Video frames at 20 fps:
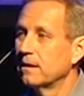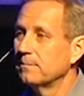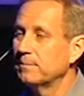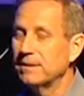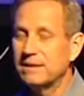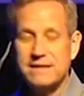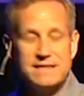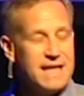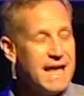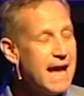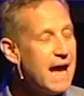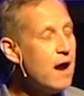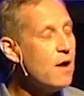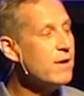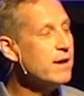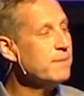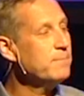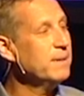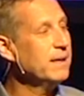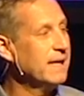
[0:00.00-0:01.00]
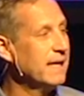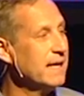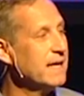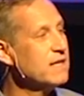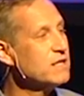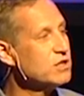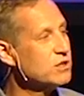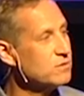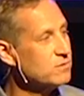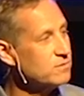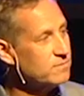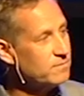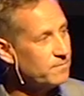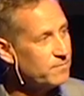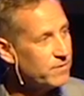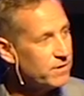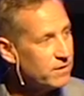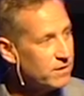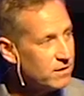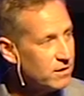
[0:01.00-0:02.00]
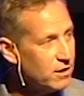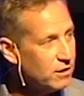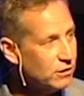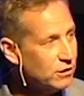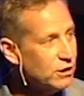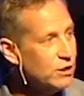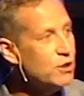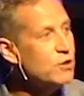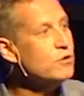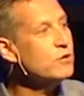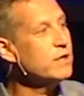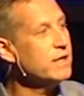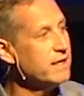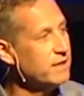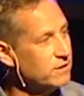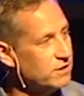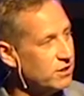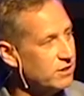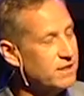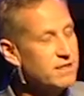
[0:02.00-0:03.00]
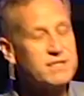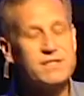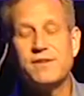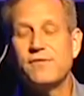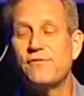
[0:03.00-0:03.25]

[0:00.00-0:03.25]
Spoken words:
But now he begins alluding to this